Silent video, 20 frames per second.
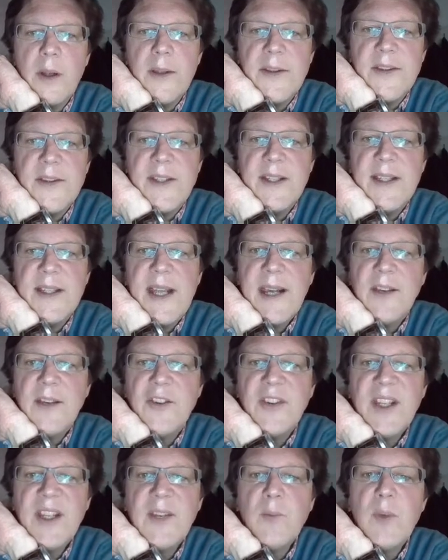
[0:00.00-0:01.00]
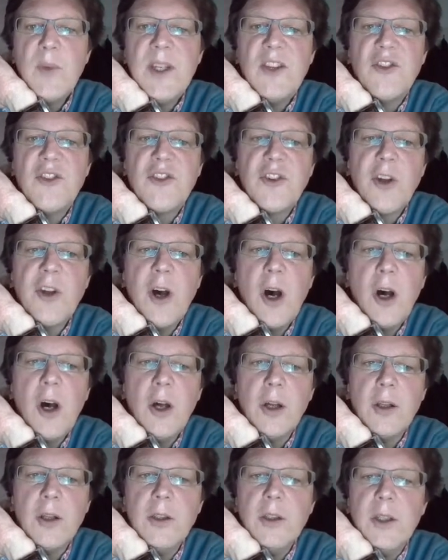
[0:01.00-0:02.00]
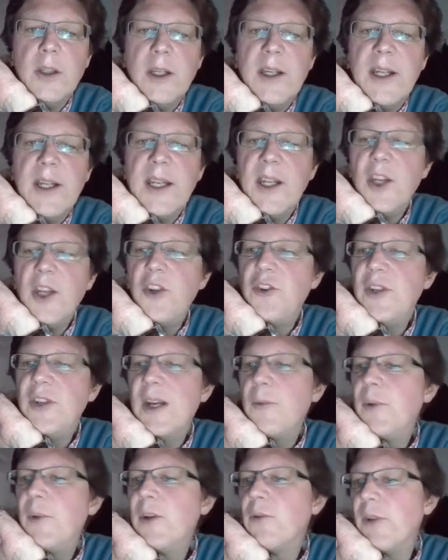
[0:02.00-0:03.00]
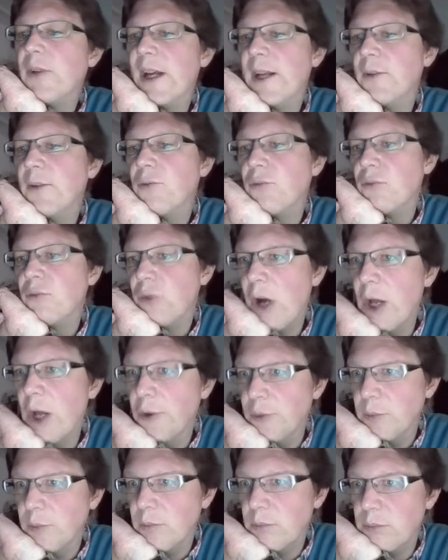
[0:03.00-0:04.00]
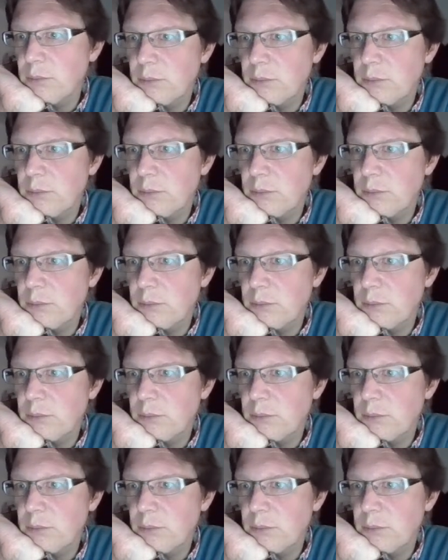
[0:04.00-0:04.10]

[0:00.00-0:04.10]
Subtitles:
The next thing we saw is that we ran run.